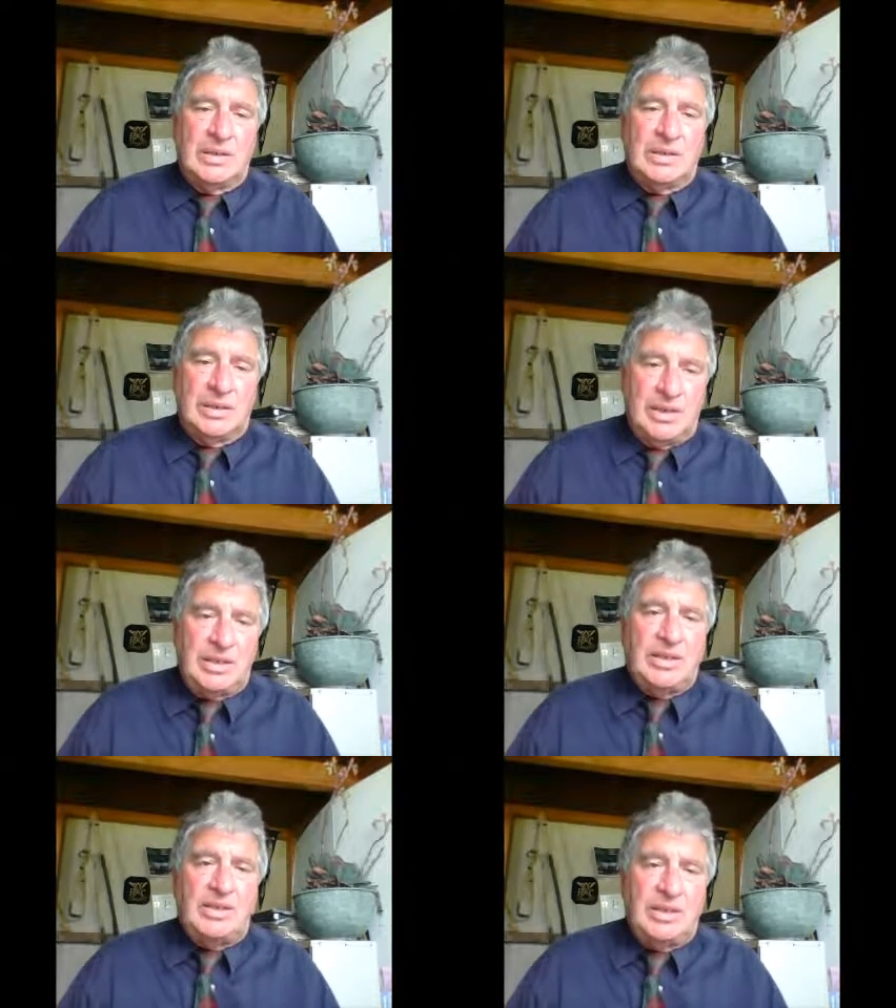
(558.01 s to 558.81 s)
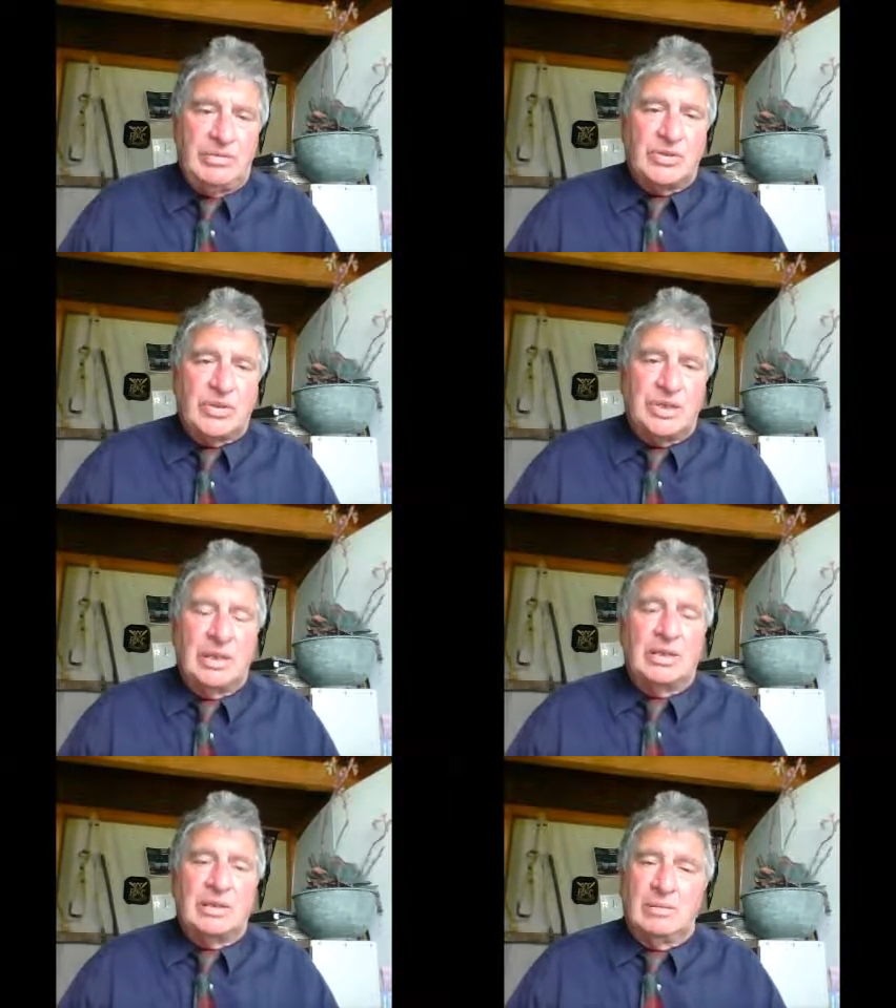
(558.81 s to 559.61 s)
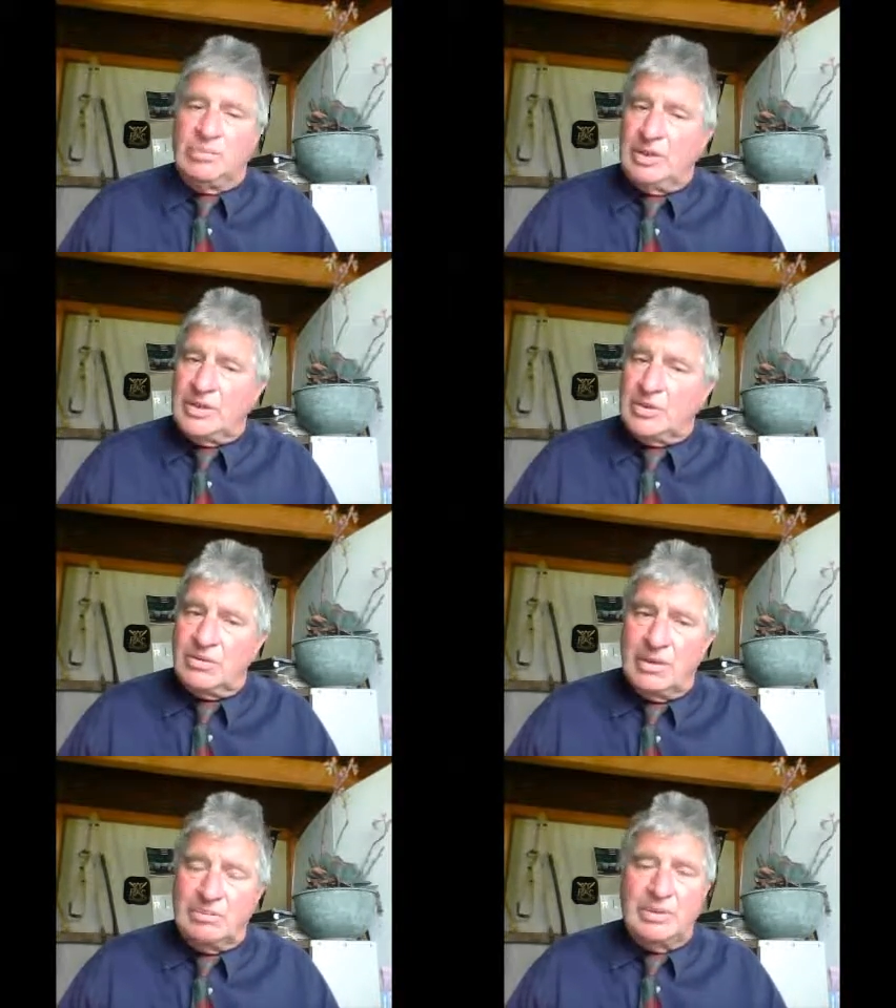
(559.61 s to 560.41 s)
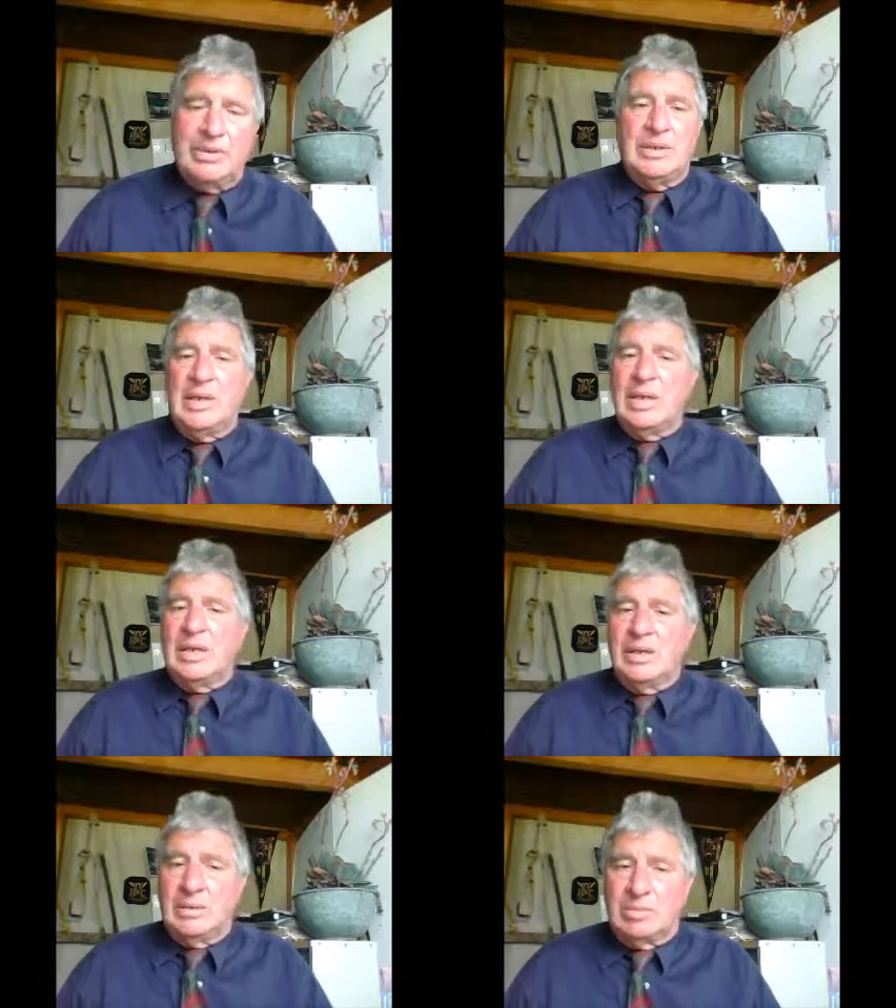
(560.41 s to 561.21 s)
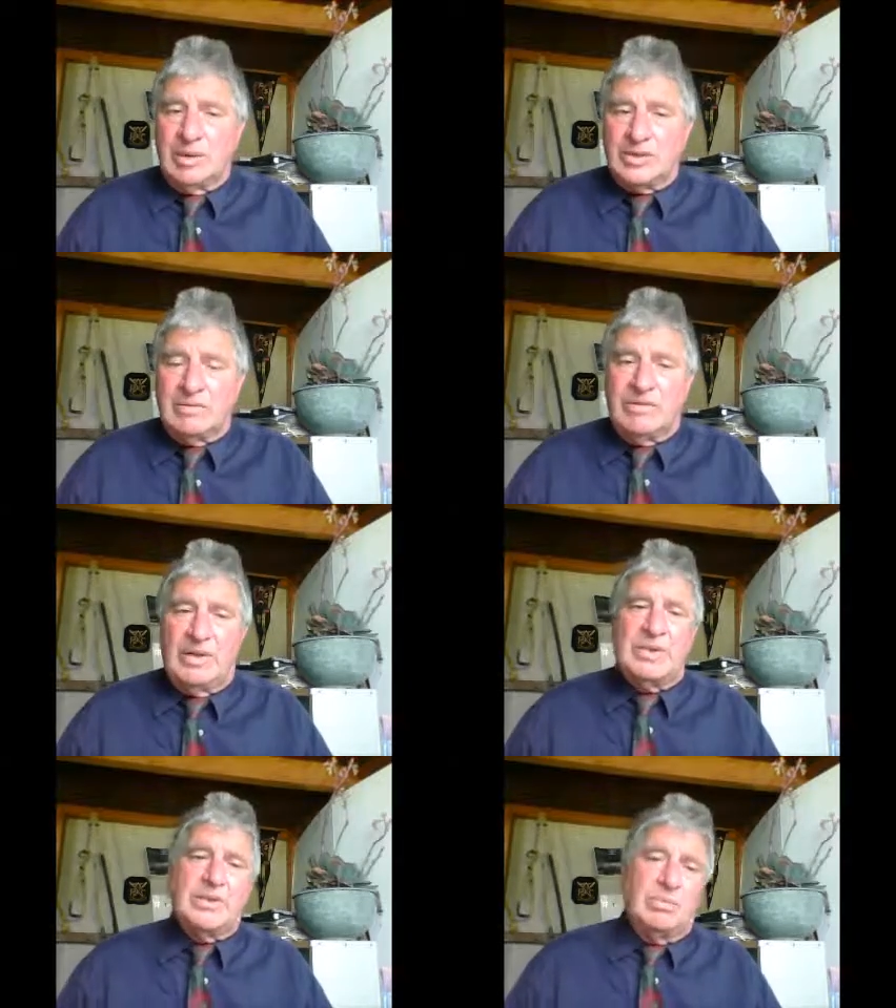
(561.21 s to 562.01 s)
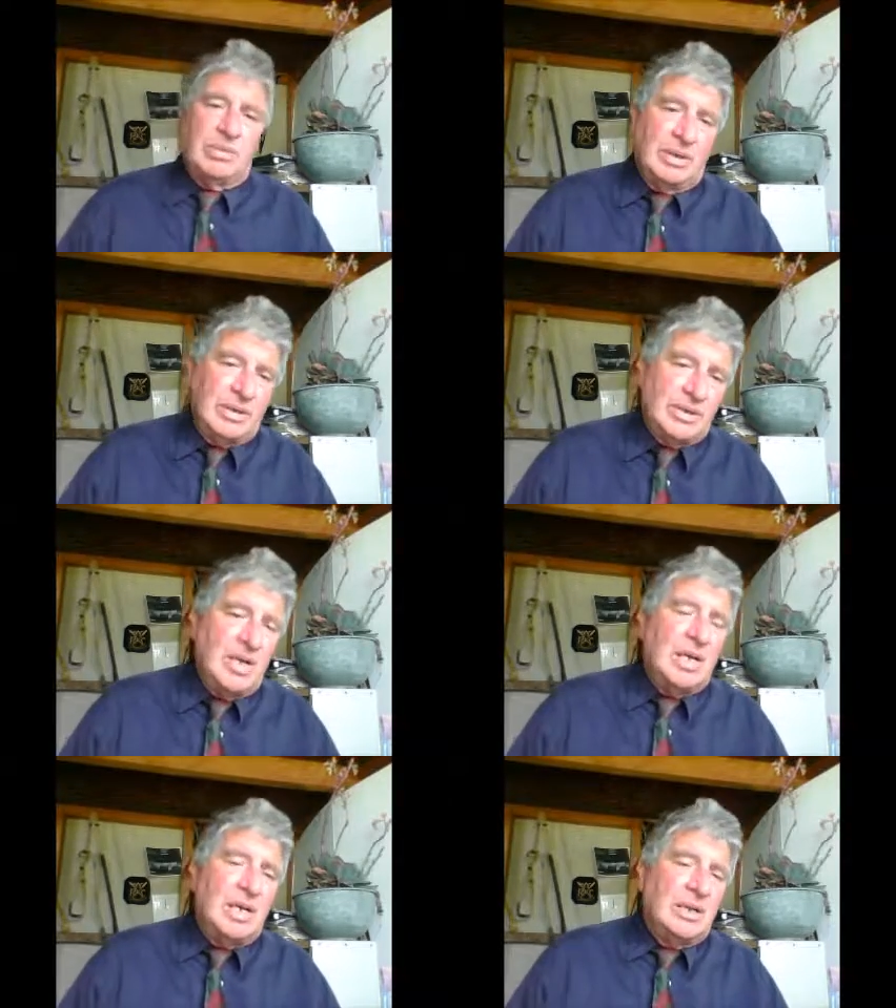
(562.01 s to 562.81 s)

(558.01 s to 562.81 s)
An identity deficit, and it applies in Great Britain, it applies in France, it applies